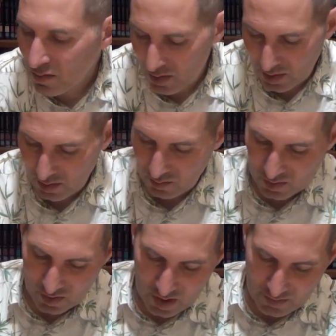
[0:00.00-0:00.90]
Right?
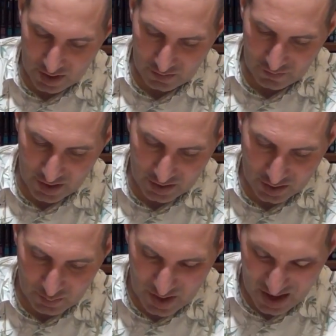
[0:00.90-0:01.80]
Whether I've got a
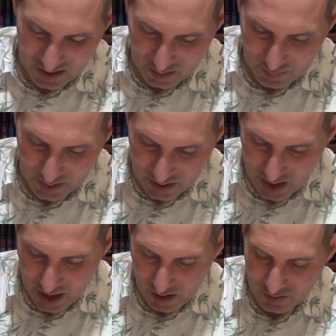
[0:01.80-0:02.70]
fancy bed and a big
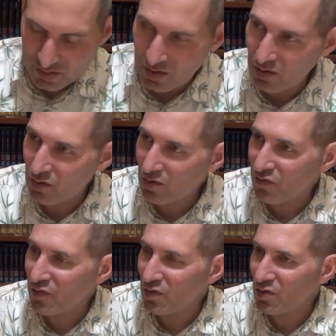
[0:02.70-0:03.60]
house and good
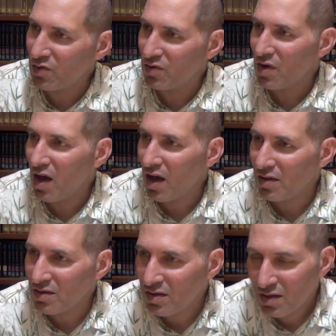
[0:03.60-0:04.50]
food or
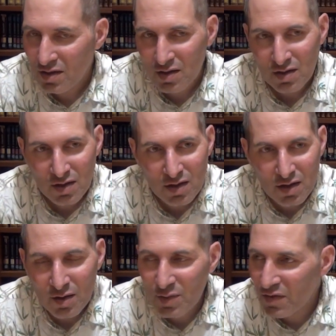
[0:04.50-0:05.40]
not,
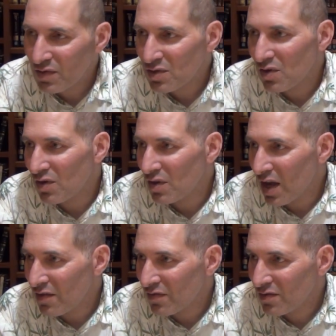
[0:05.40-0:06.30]
I'm living a Torah
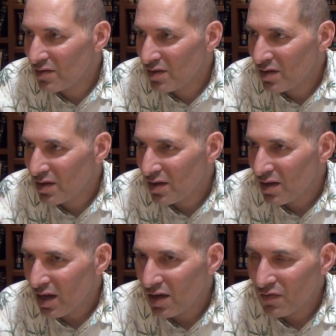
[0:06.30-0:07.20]
life.
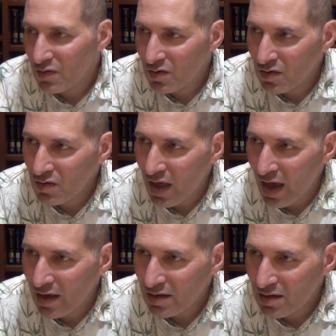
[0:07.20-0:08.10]
And if you do
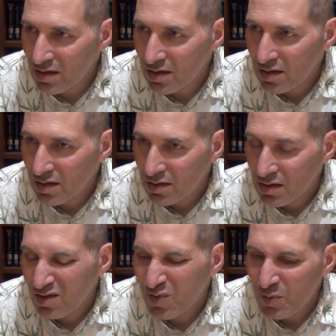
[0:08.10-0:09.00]
that, it
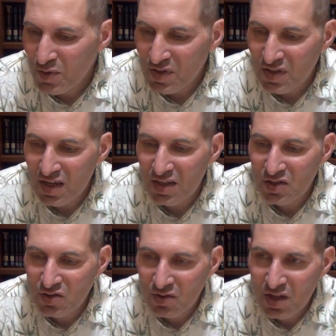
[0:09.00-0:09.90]
says if people see
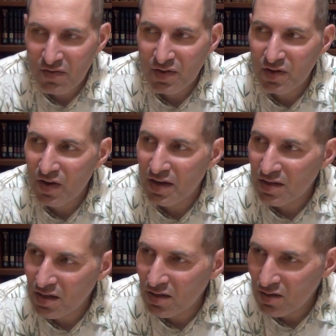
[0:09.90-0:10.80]
that you're living your
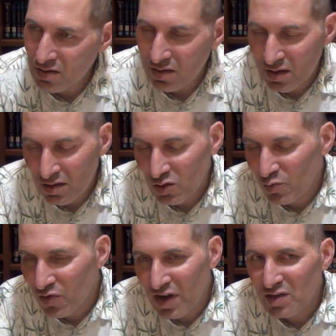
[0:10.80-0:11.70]
ideals, it says
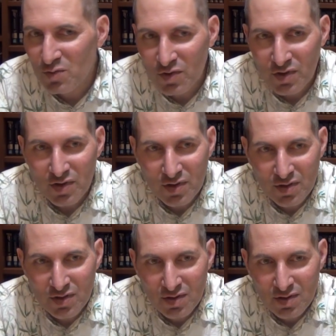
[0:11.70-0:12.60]
you're praiseworthy.
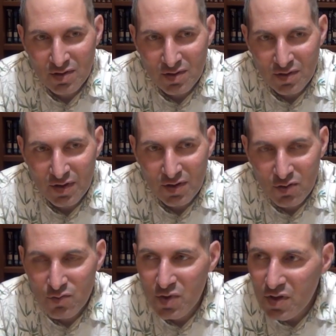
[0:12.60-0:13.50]
Right?
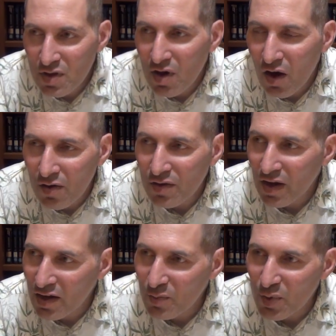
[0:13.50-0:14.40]
You really are the
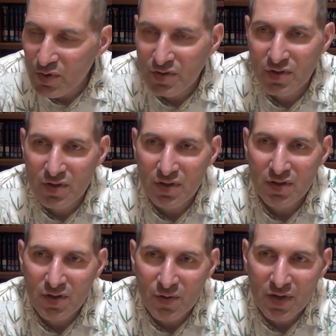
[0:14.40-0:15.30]
kind of person
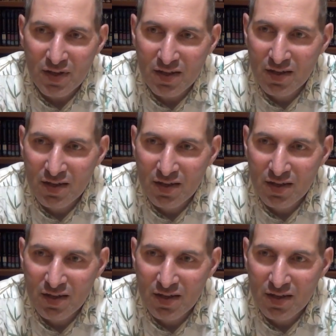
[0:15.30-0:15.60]
that,